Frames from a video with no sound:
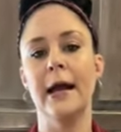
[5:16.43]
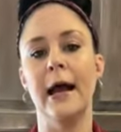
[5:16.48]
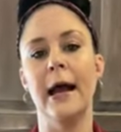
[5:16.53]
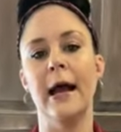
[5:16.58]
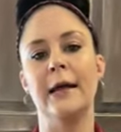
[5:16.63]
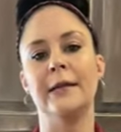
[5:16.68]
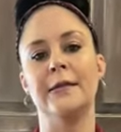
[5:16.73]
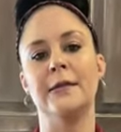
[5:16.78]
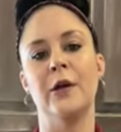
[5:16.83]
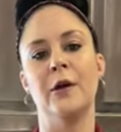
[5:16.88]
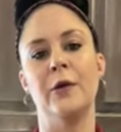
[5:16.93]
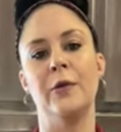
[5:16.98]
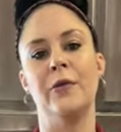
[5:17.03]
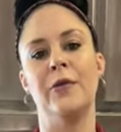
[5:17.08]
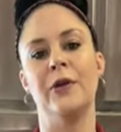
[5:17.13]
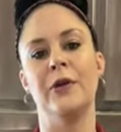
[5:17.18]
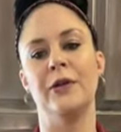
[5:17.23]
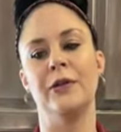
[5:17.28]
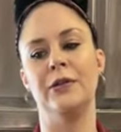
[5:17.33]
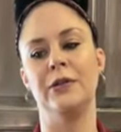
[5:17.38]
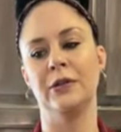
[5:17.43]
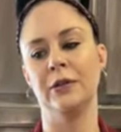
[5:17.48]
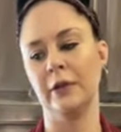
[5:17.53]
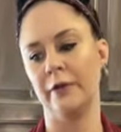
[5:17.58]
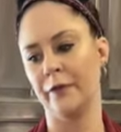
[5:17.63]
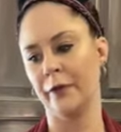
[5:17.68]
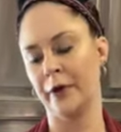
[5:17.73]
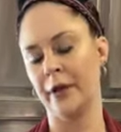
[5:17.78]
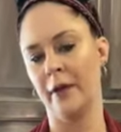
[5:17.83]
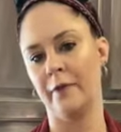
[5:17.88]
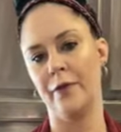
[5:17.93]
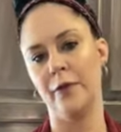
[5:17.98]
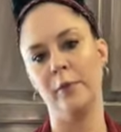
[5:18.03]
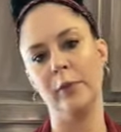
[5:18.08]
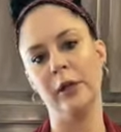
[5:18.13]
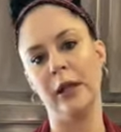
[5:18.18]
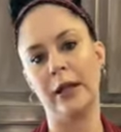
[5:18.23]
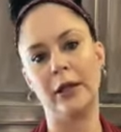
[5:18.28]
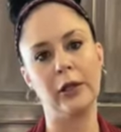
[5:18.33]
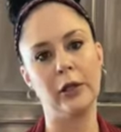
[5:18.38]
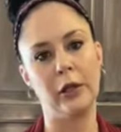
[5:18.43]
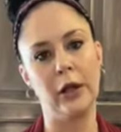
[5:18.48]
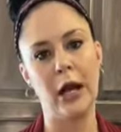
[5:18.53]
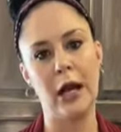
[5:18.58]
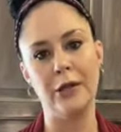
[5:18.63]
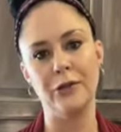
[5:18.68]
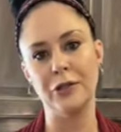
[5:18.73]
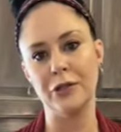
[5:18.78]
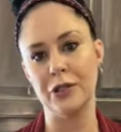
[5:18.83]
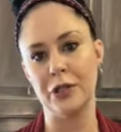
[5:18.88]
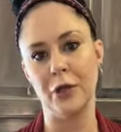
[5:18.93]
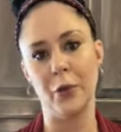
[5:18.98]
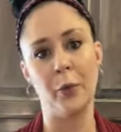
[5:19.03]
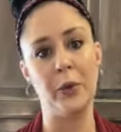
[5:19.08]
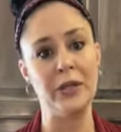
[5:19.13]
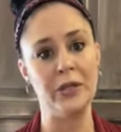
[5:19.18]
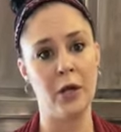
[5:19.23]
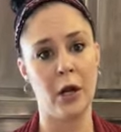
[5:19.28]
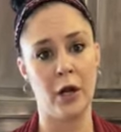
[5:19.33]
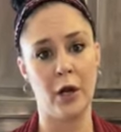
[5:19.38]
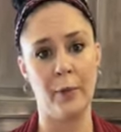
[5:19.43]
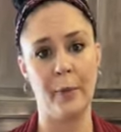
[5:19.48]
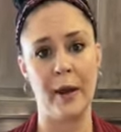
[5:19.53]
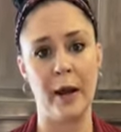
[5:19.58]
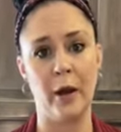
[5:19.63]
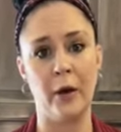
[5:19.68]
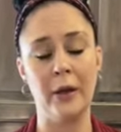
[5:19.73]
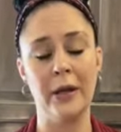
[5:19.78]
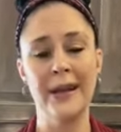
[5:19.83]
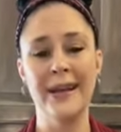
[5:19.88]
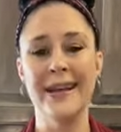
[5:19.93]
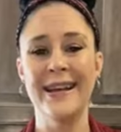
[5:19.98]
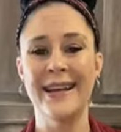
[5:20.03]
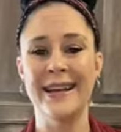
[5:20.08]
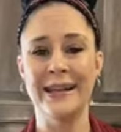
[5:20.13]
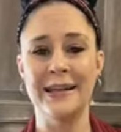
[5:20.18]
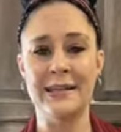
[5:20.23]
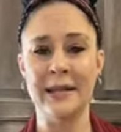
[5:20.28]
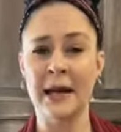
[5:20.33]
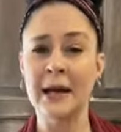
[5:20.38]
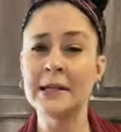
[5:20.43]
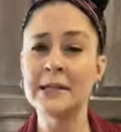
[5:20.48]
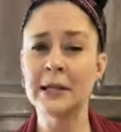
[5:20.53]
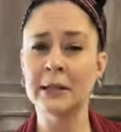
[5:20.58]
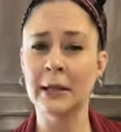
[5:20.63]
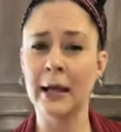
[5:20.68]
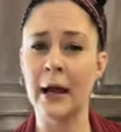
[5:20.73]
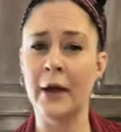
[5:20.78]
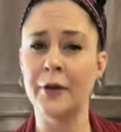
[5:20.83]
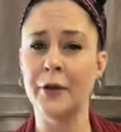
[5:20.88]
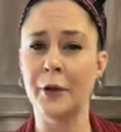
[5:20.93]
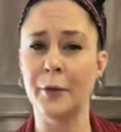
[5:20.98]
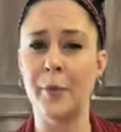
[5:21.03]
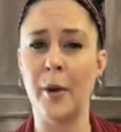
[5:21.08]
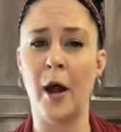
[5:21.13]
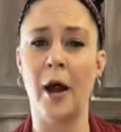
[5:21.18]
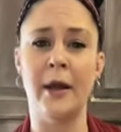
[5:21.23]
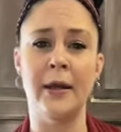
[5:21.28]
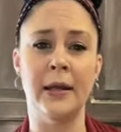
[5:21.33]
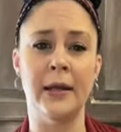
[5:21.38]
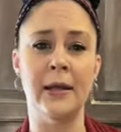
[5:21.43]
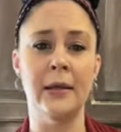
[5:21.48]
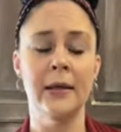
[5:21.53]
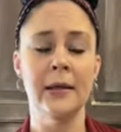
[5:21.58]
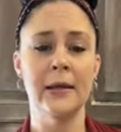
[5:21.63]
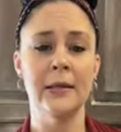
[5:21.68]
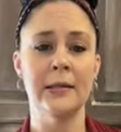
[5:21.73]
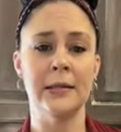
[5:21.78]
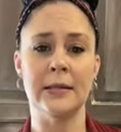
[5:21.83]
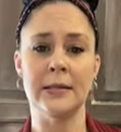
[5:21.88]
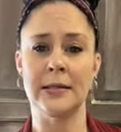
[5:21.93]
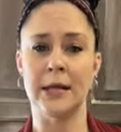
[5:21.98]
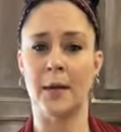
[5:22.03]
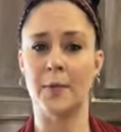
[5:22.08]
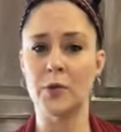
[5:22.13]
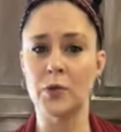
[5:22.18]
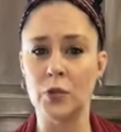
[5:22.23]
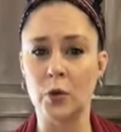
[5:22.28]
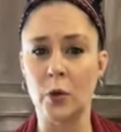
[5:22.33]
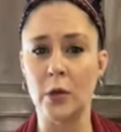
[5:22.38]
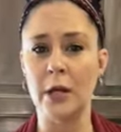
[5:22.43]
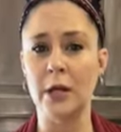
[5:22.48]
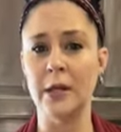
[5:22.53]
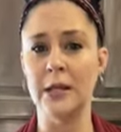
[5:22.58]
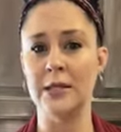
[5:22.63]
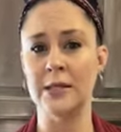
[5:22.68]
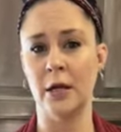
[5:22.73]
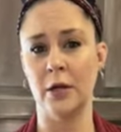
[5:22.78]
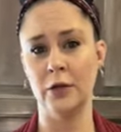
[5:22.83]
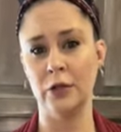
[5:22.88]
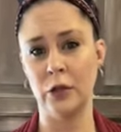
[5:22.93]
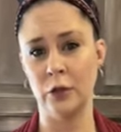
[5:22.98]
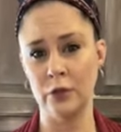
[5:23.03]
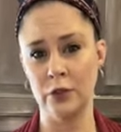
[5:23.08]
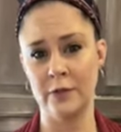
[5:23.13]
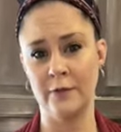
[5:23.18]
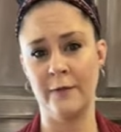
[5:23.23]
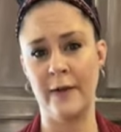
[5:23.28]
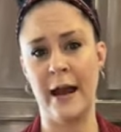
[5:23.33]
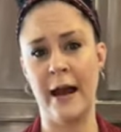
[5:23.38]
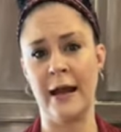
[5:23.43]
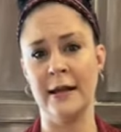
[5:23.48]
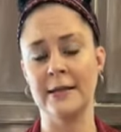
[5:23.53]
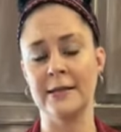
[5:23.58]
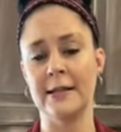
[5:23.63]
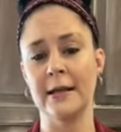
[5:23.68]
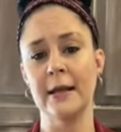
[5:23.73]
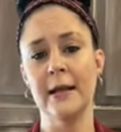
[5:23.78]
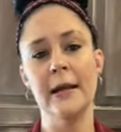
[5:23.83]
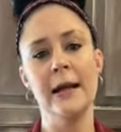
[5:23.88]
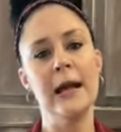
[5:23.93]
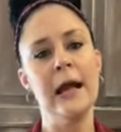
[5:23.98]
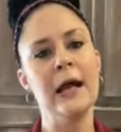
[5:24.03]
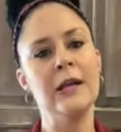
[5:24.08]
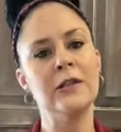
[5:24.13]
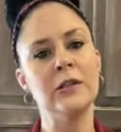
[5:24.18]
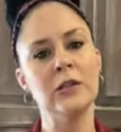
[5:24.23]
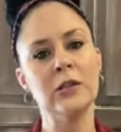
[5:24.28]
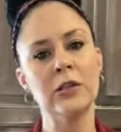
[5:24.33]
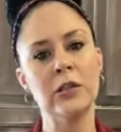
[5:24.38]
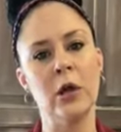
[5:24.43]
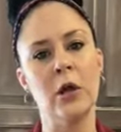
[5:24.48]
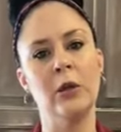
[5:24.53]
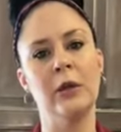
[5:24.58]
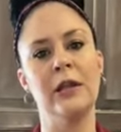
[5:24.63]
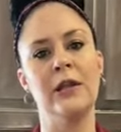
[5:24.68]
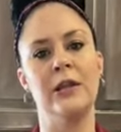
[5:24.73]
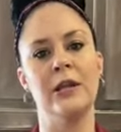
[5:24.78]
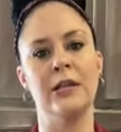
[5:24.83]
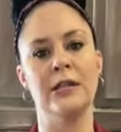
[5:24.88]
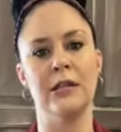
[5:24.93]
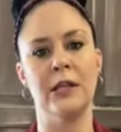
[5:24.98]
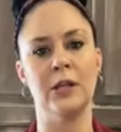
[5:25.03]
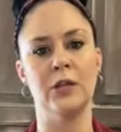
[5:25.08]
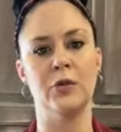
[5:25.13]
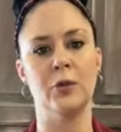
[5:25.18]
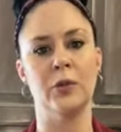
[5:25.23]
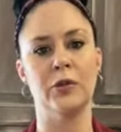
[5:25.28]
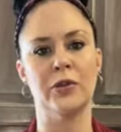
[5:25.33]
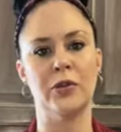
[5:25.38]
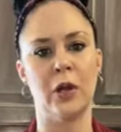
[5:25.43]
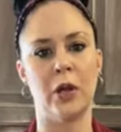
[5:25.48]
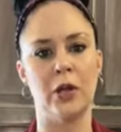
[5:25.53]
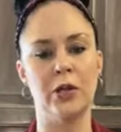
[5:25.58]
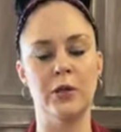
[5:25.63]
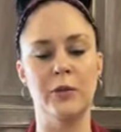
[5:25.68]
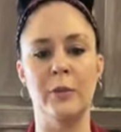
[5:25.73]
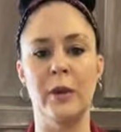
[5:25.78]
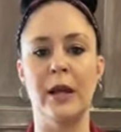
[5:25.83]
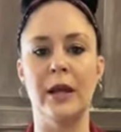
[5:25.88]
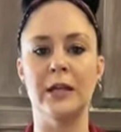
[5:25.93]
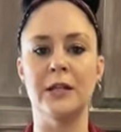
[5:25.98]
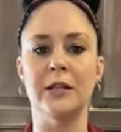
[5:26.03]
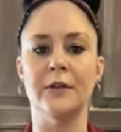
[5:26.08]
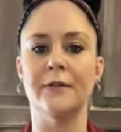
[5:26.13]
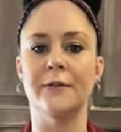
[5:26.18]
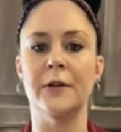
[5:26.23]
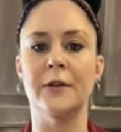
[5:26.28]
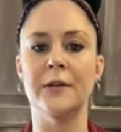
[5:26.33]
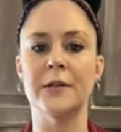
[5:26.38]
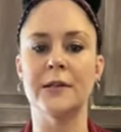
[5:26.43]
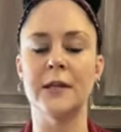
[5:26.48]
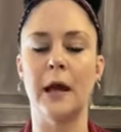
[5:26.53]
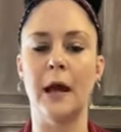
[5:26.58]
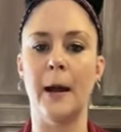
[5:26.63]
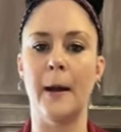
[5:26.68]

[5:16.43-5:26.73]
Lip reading: And so the delivery of the molecular hydrogen that we talk about, it does allow your body to stop storing these unused fats. And so slowly these things will start to make a difference